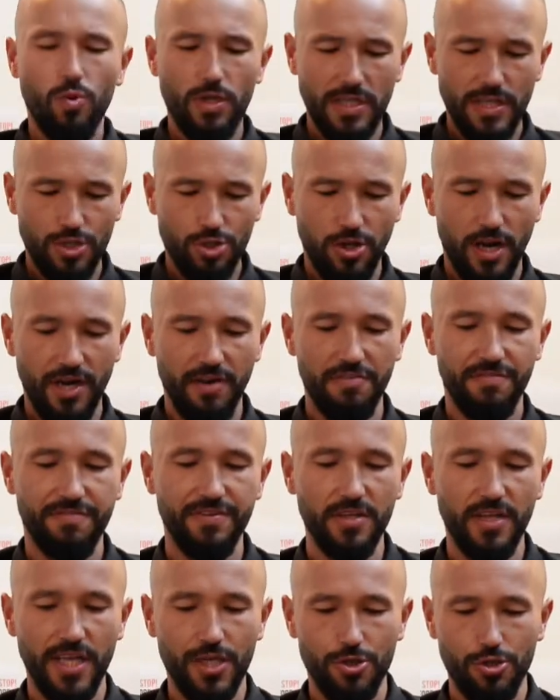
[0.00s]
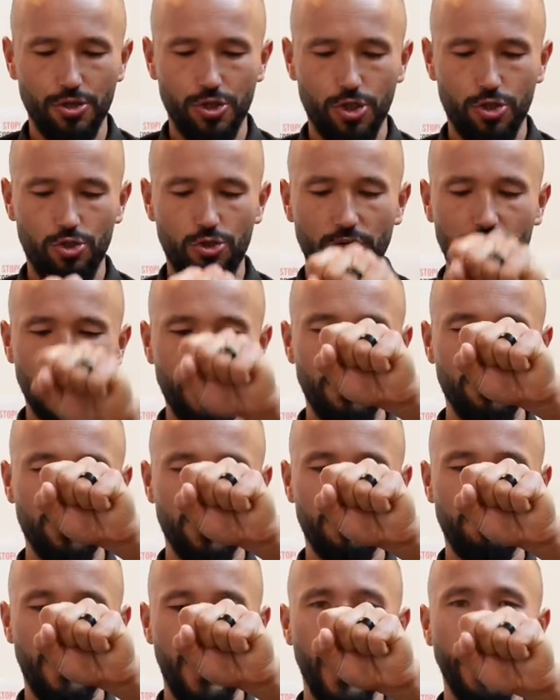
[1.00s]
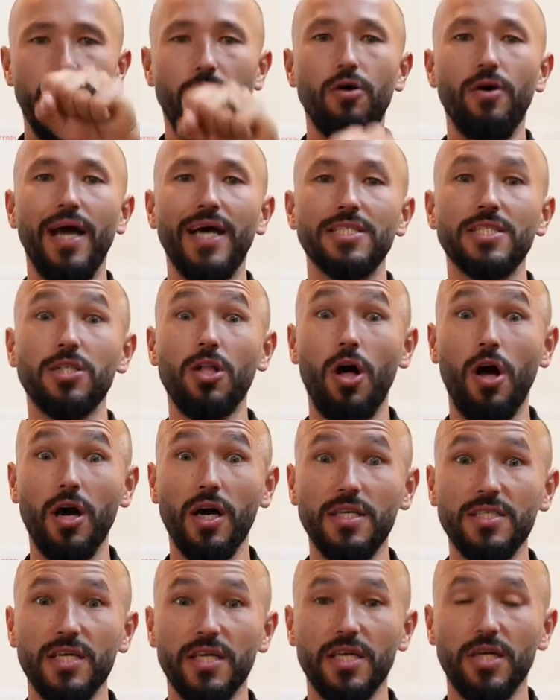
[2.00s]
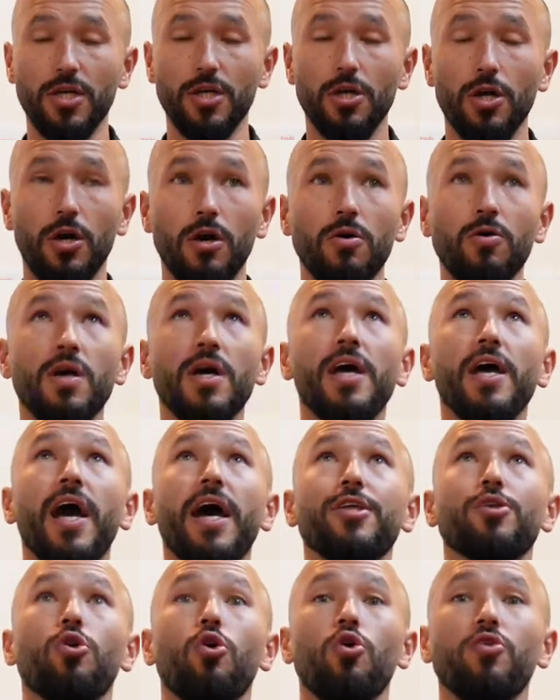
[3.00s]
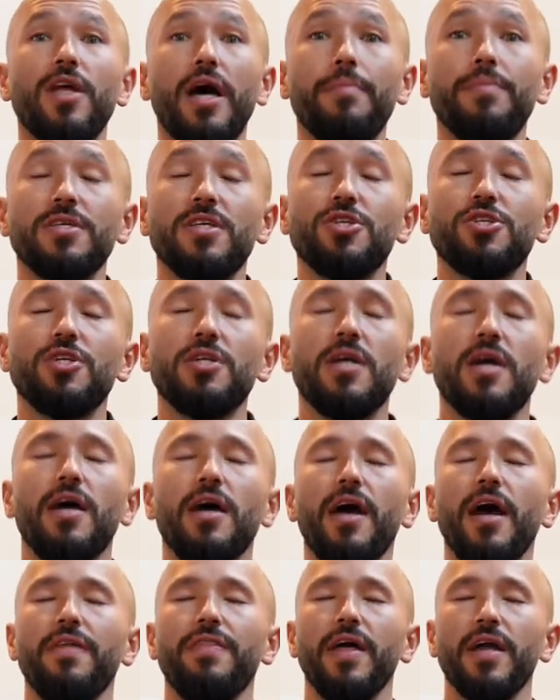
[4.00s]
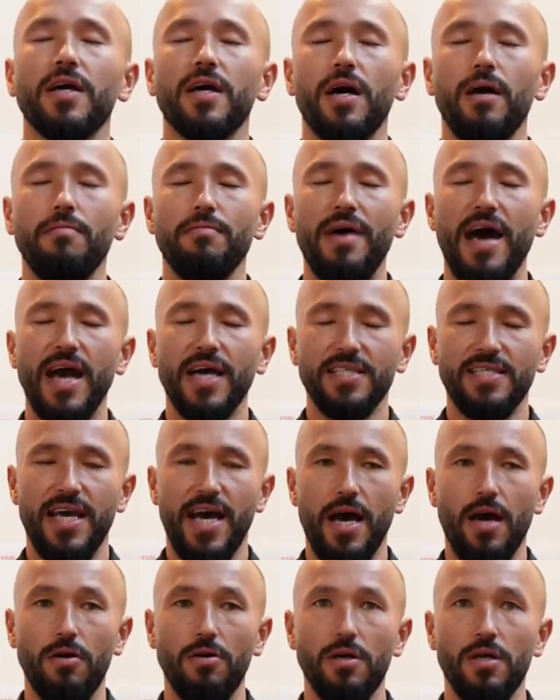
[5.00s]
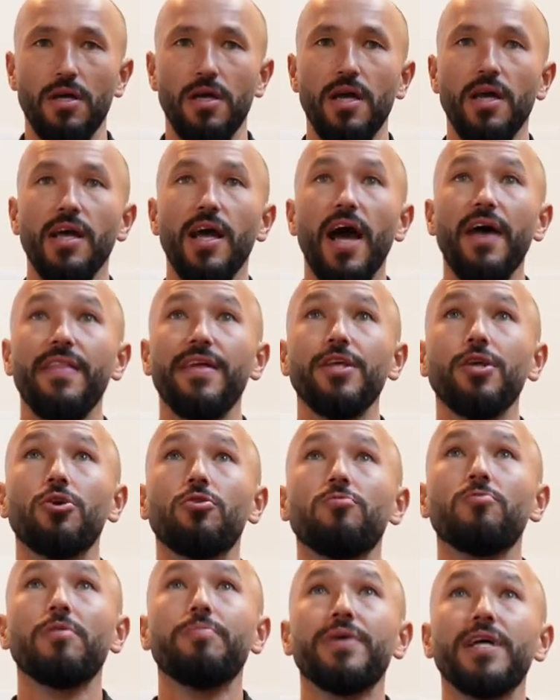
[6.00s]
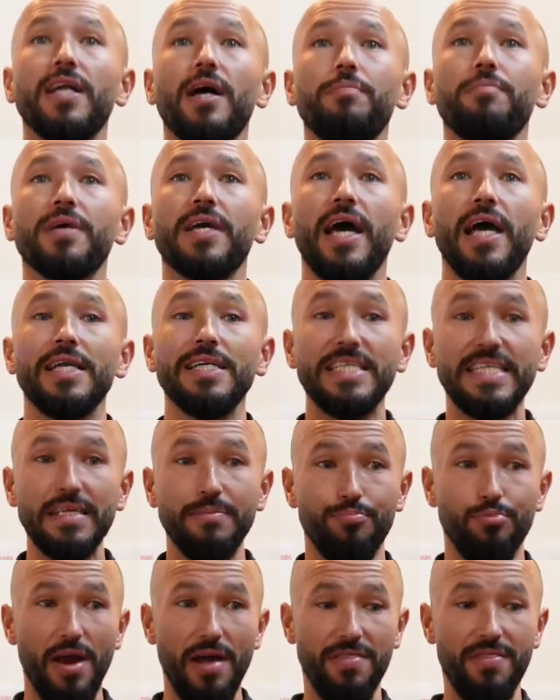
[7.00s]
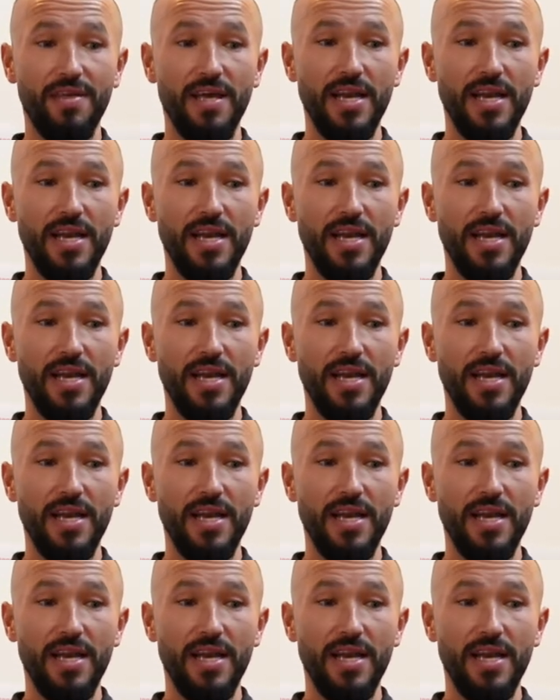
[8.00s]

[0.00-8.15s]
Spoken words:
really trying to feel like you're stretching your spine out as long as it can go. And you'll hold that position and then come back down. And then you can repeat up again, deep breath